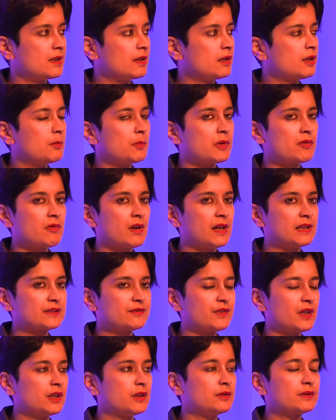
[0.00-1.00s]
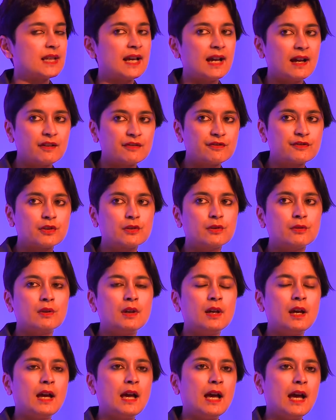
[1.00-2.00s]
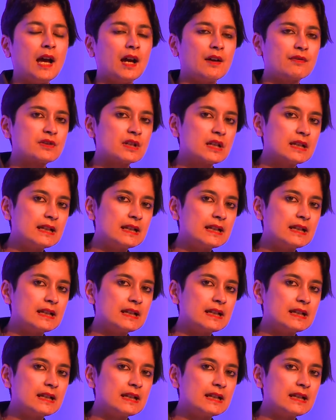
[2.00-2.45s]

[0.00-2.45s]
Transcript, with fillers: Human rights values have to, have to